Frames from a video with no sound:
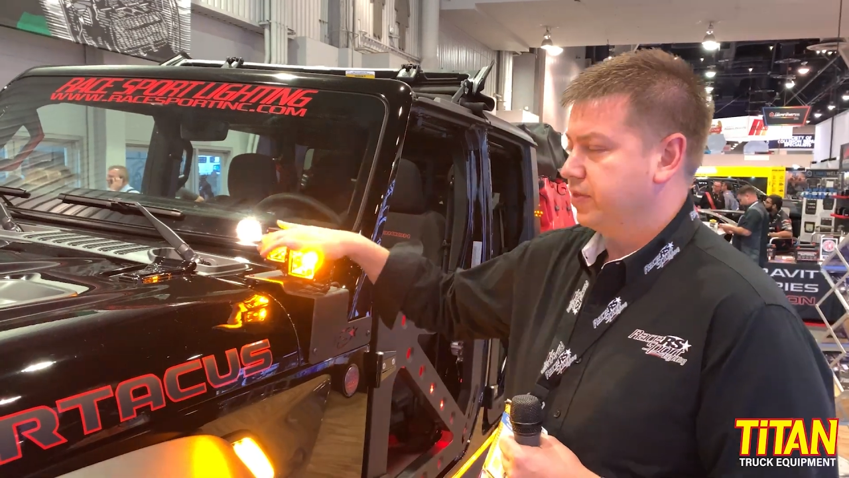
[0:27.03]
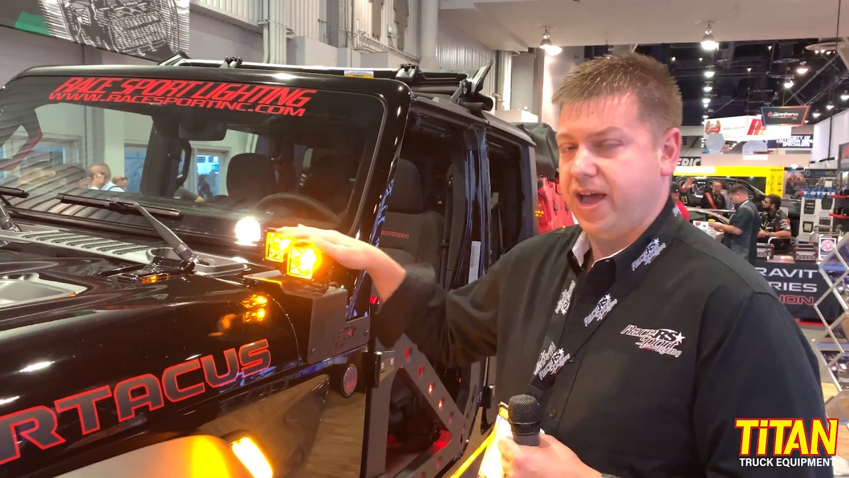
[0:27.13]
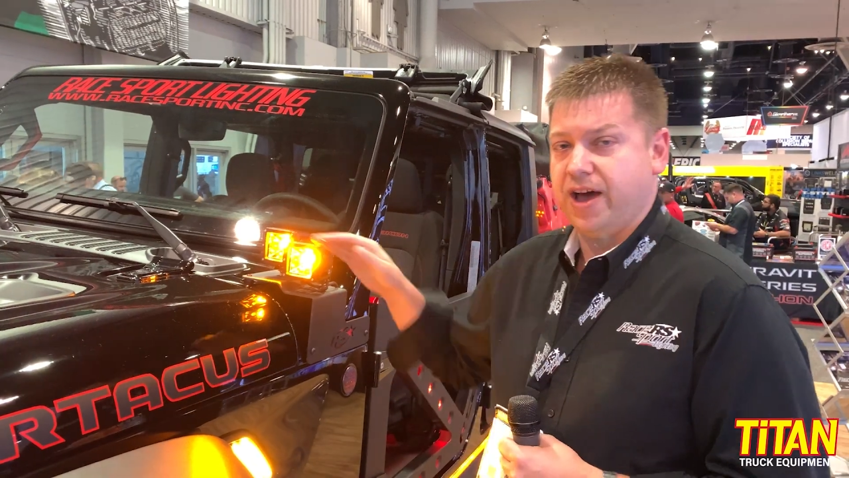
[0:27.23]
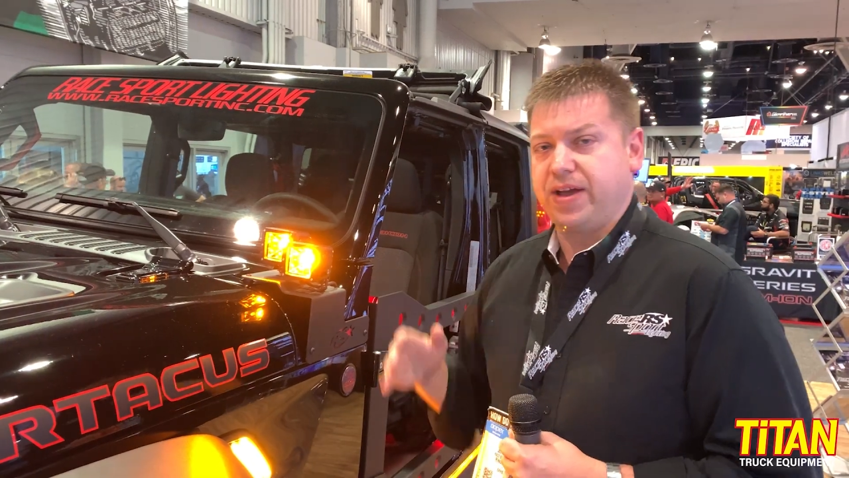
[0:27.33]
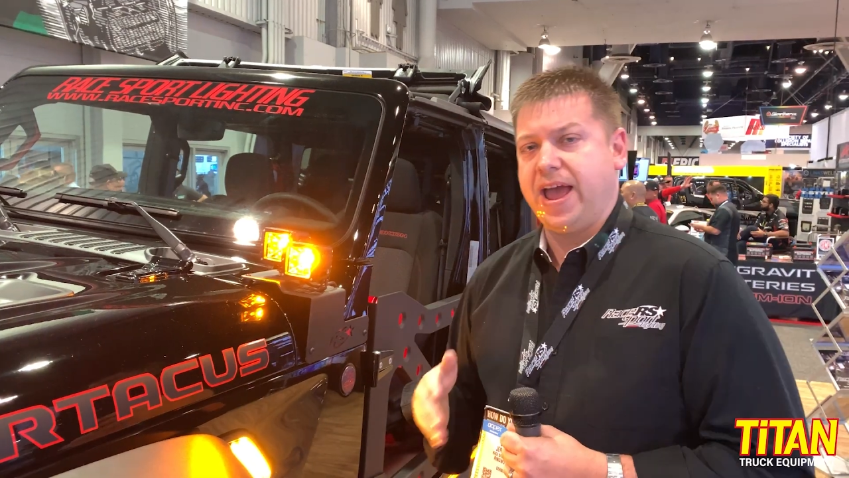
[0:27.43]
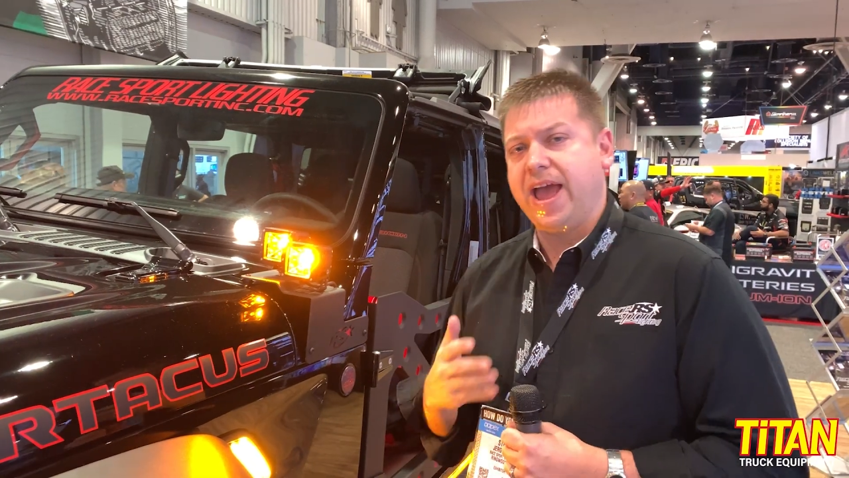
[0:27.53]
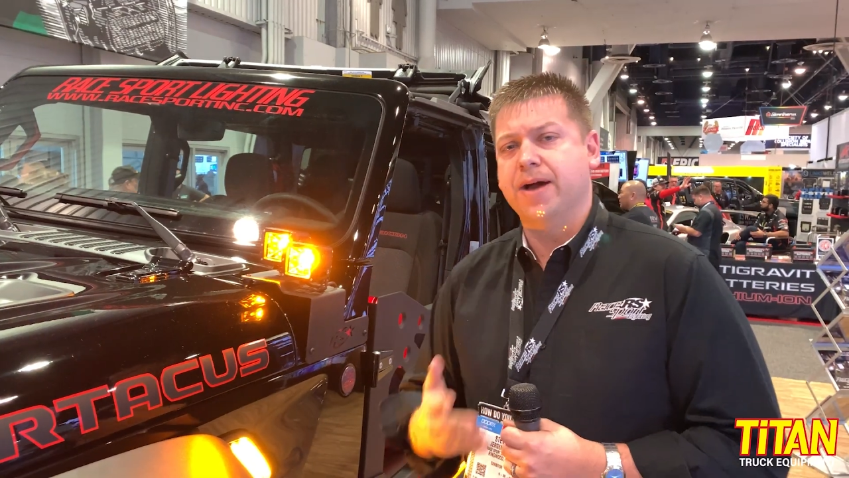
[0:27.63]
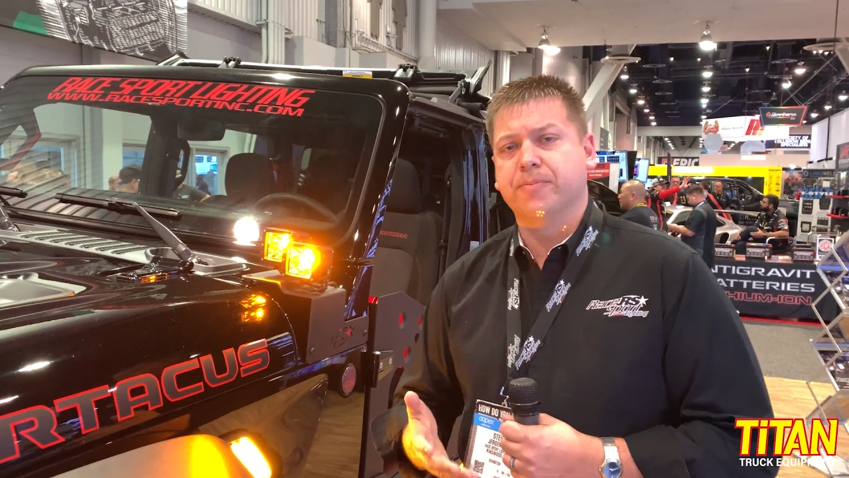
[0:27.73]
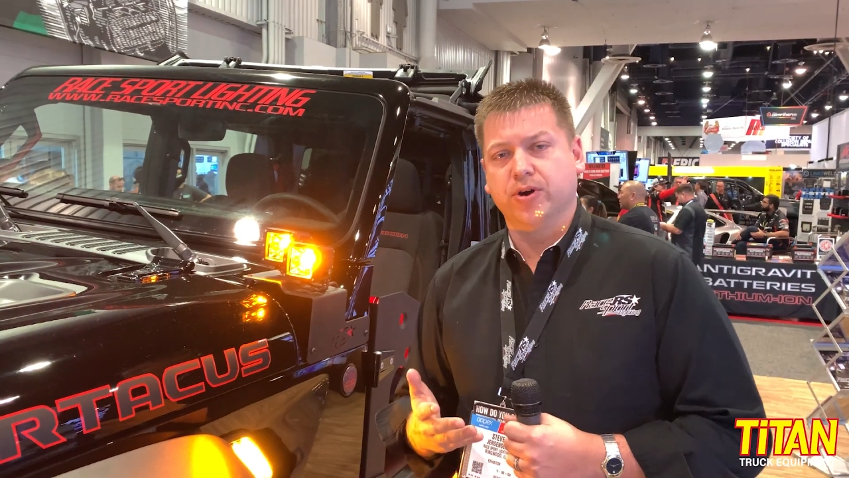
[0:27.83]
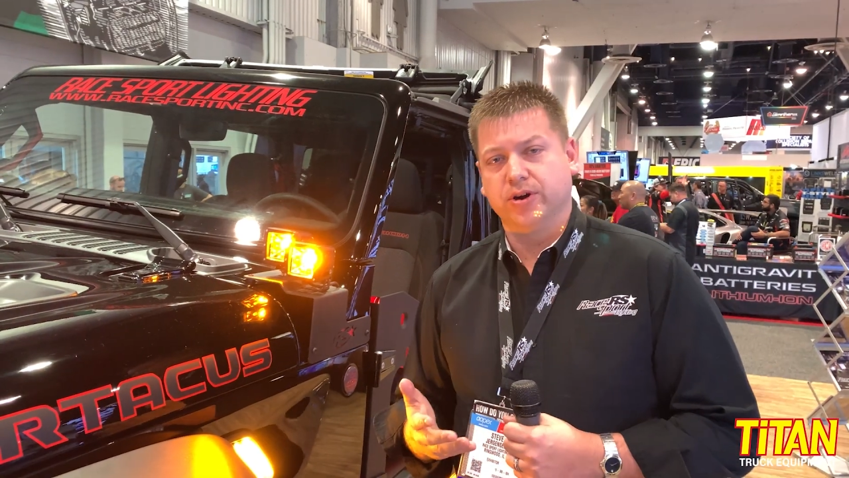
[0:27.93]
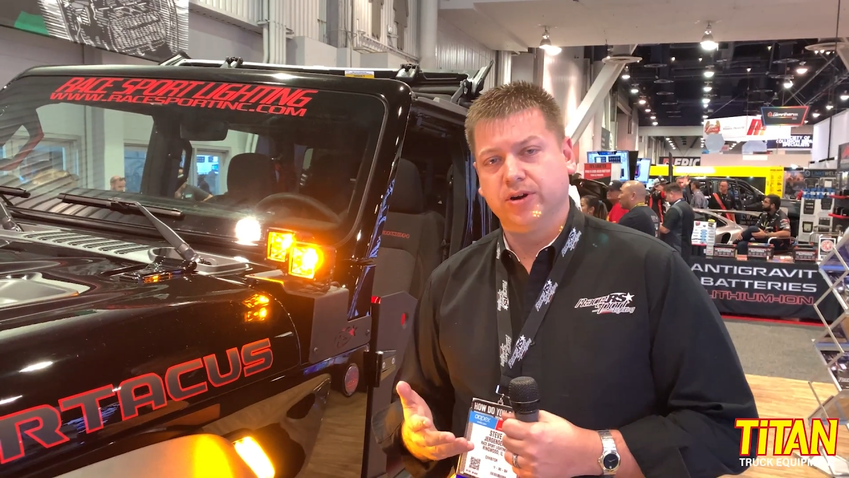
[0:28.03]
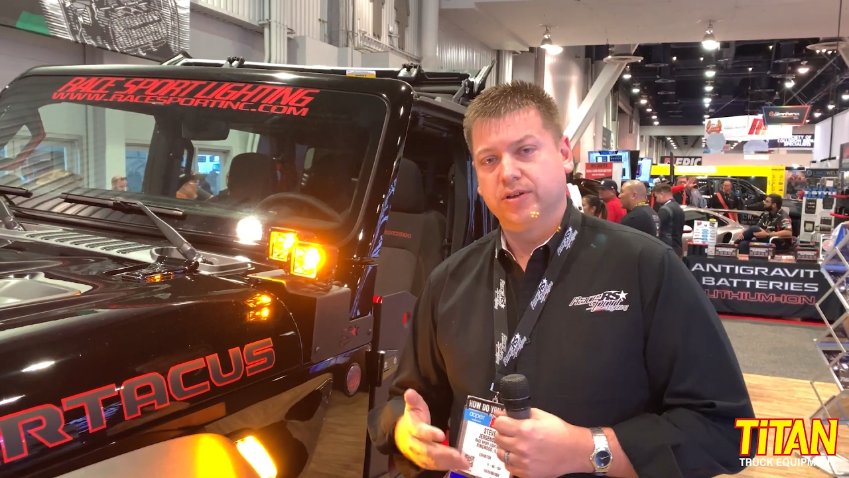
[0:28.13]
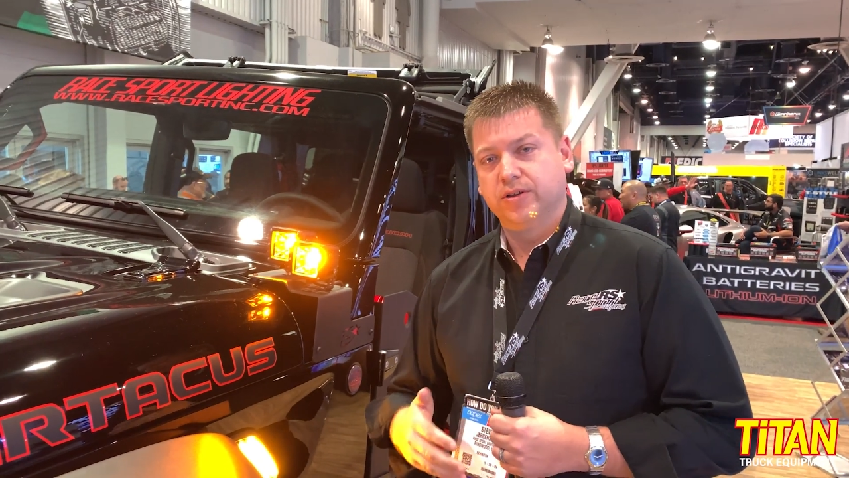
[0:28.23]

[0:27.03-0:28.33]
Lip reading: They have an amber